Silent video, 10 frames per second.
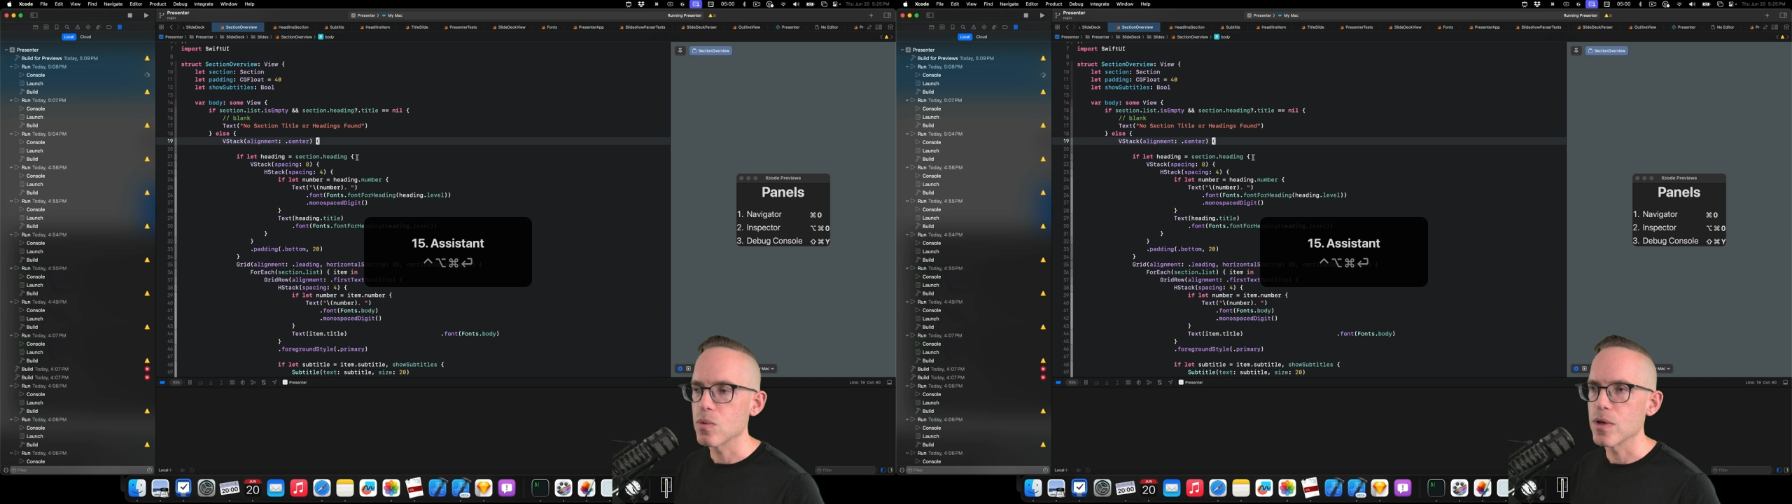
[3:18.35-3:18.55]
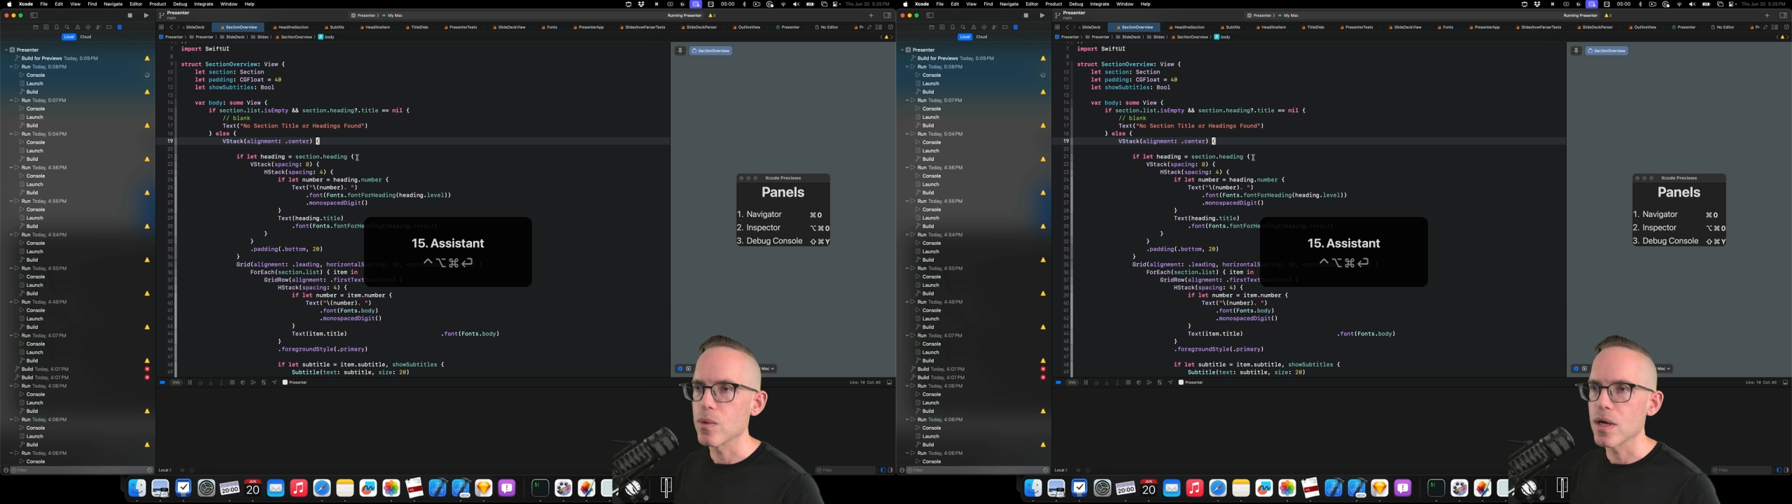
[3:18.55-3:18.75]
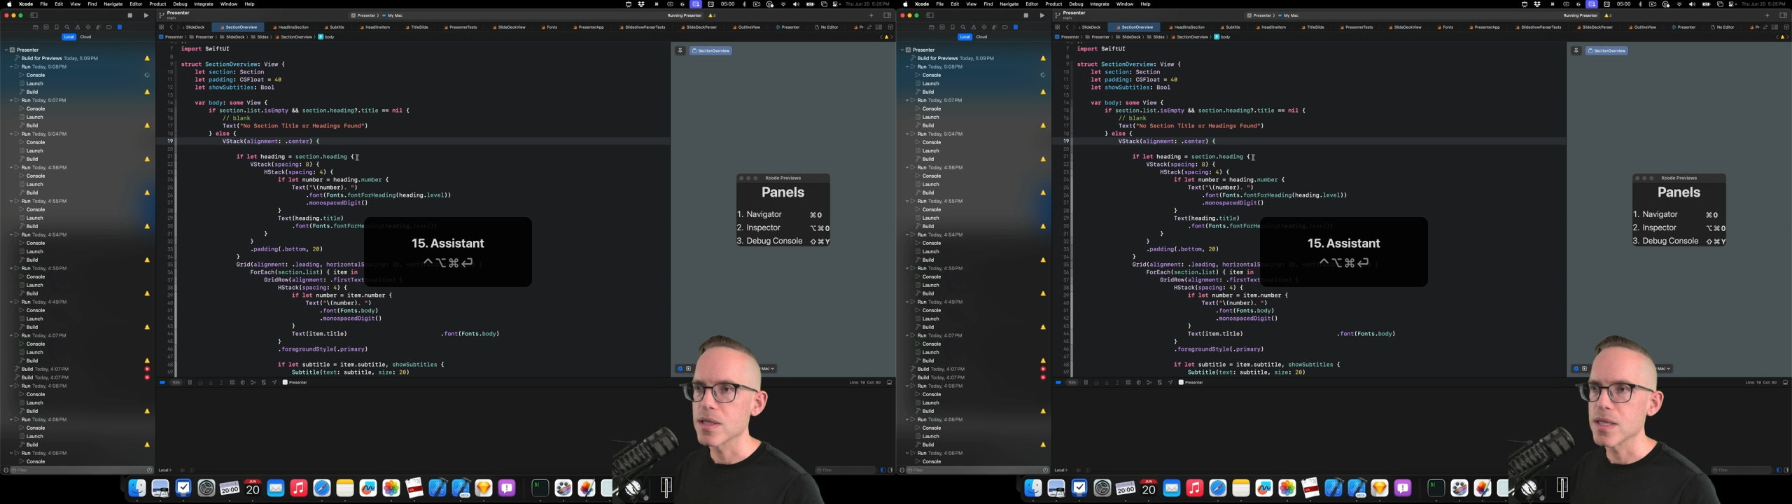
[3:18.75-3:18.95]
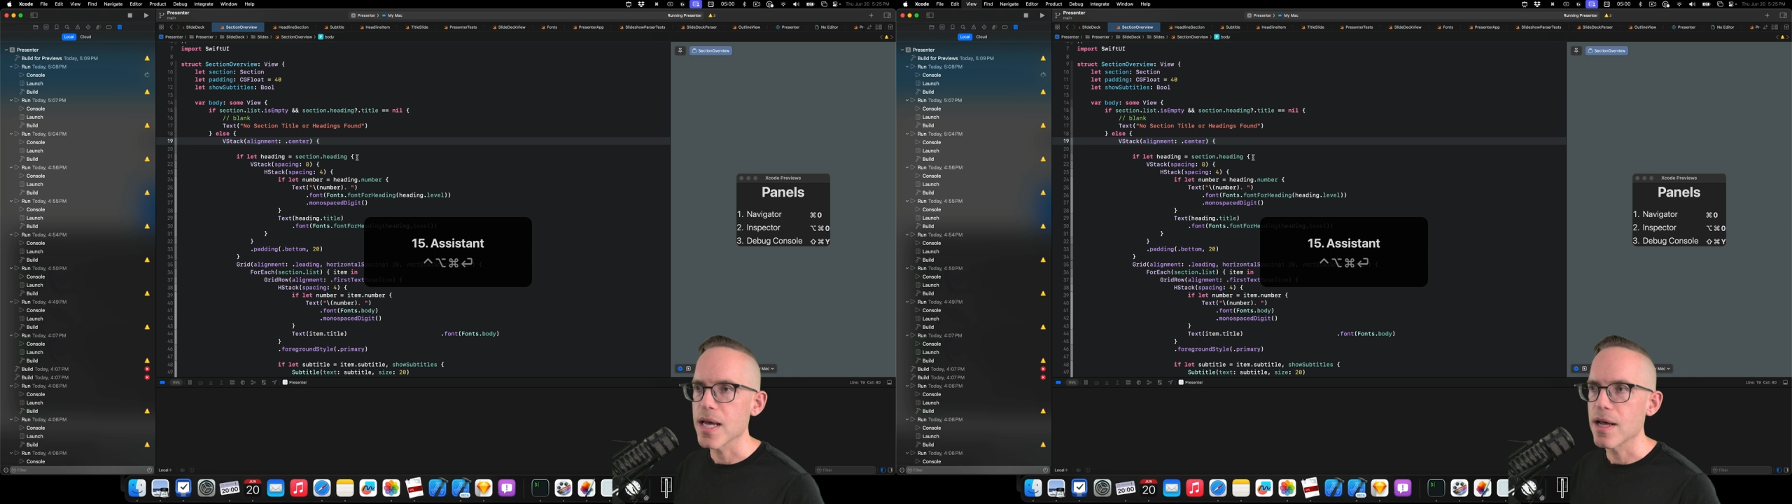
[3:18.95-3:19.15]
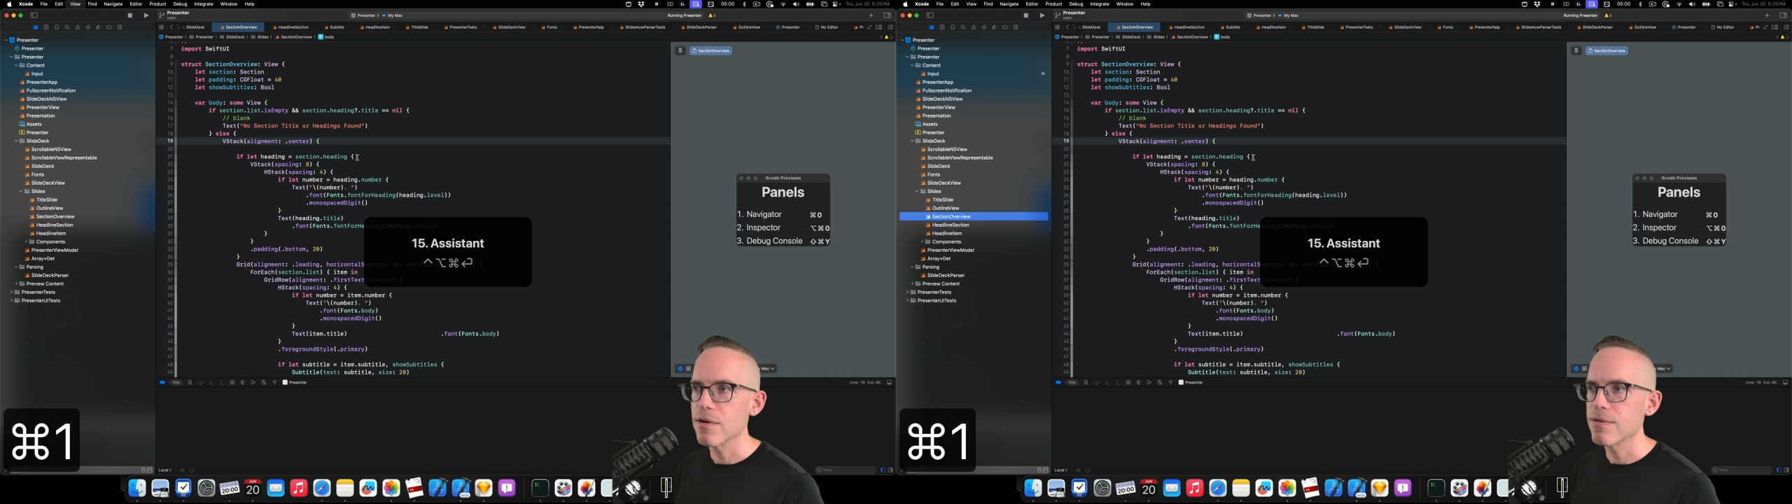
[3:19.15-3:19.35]
where you want to see
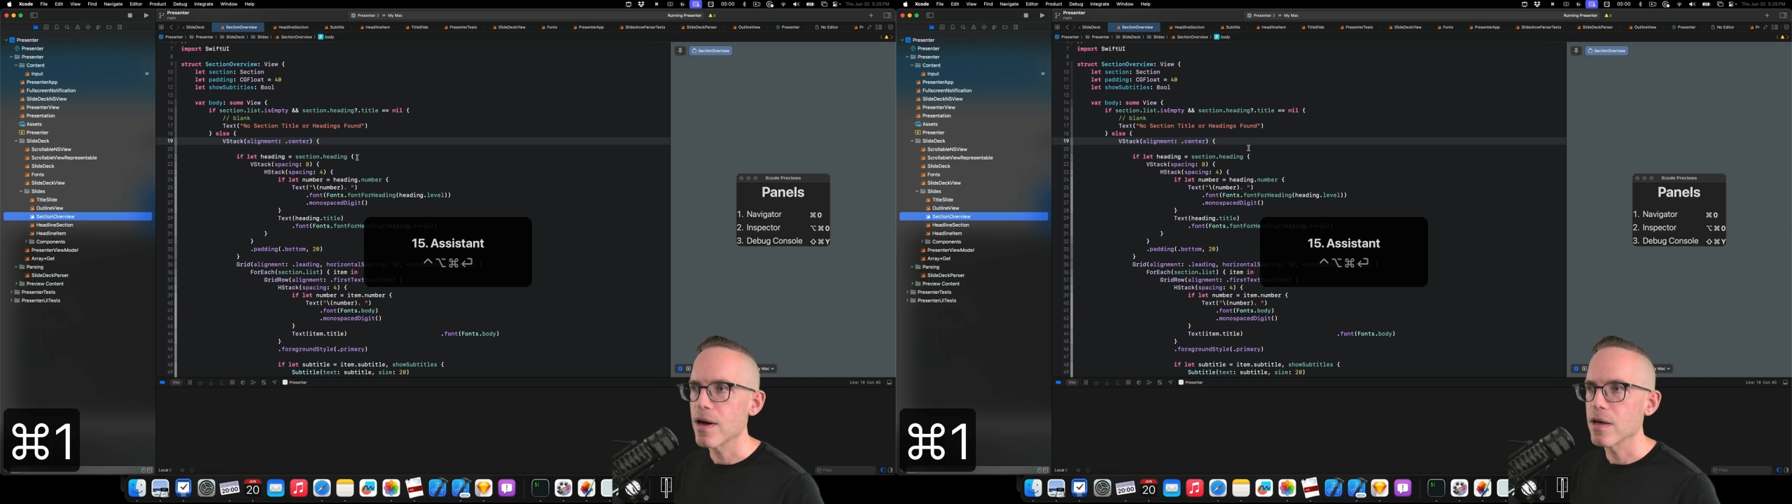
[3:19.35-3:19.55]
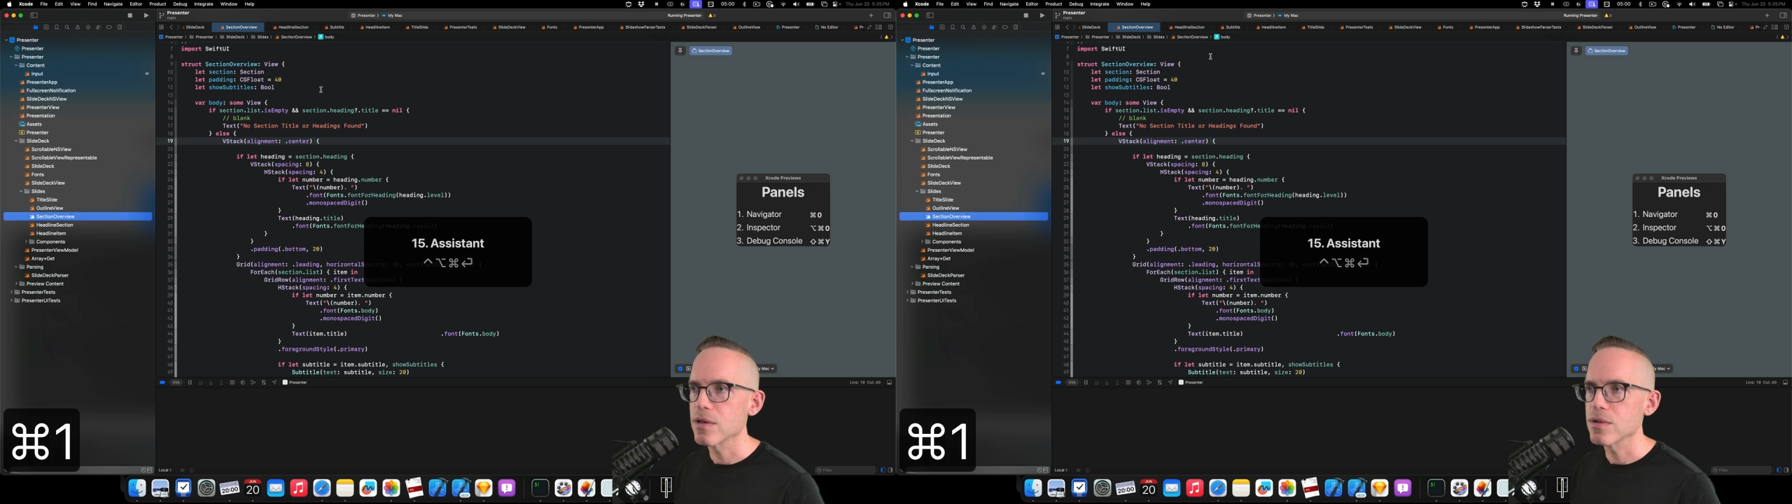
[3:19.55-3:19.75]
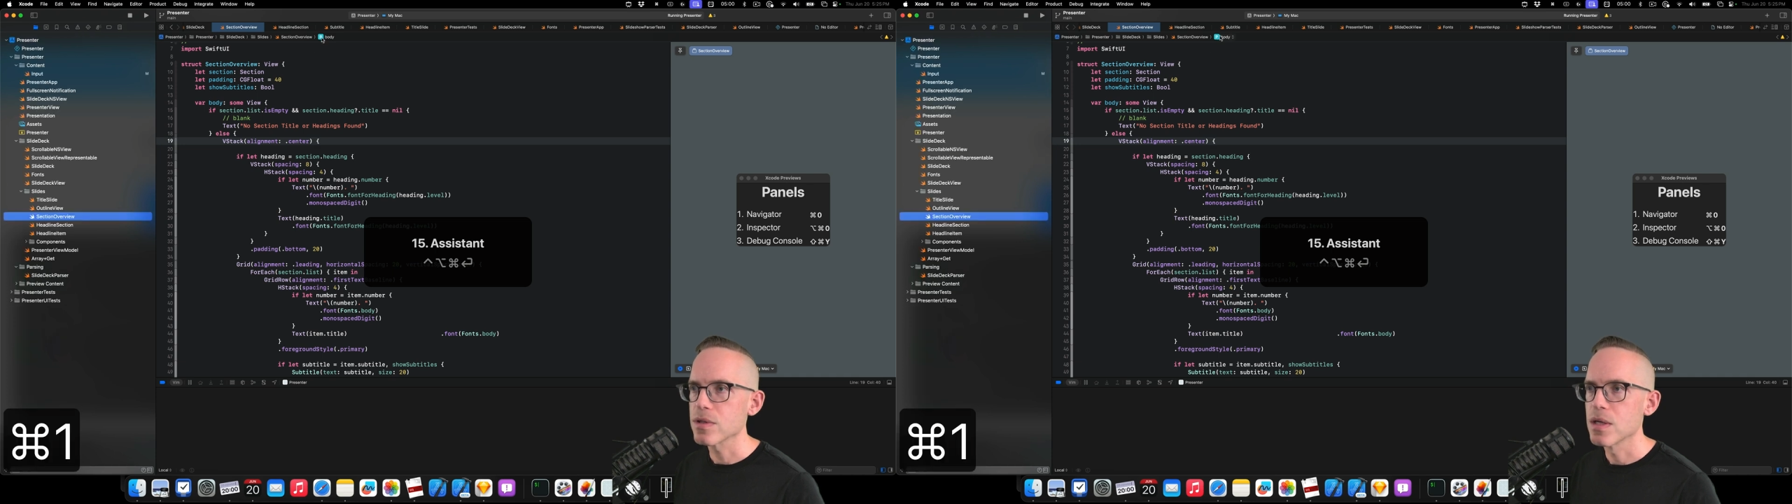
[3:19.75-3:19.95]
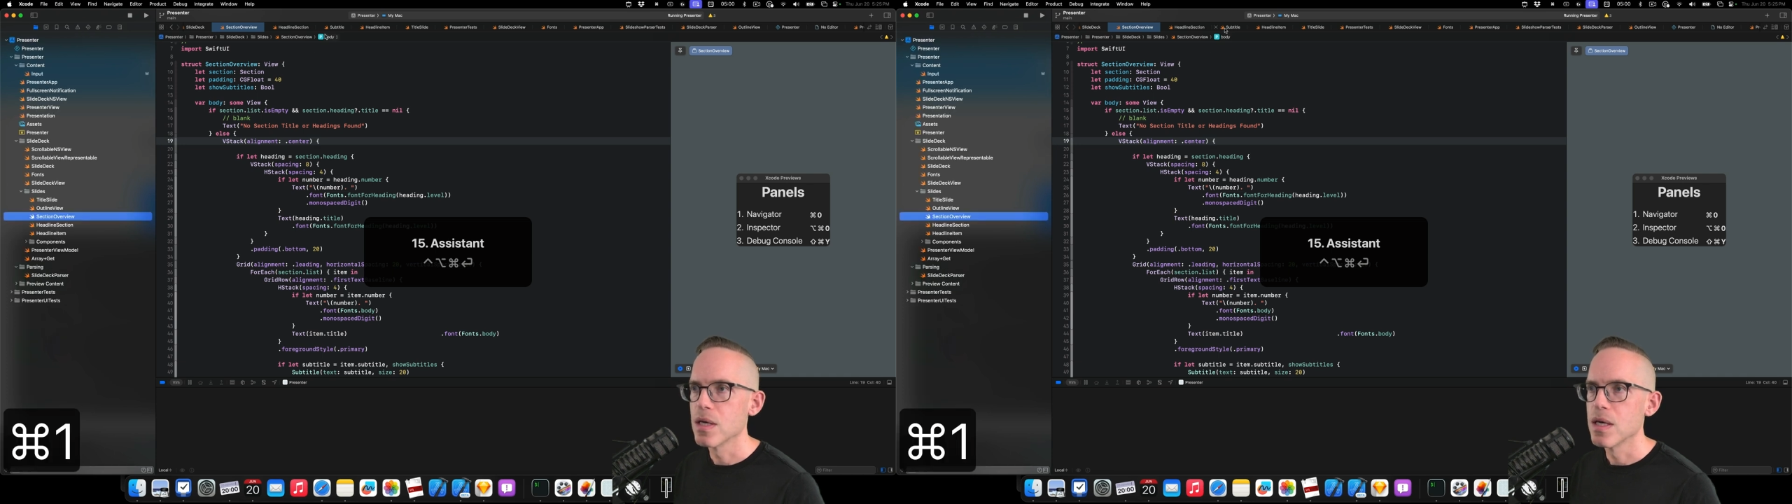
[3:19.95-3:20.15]
header files.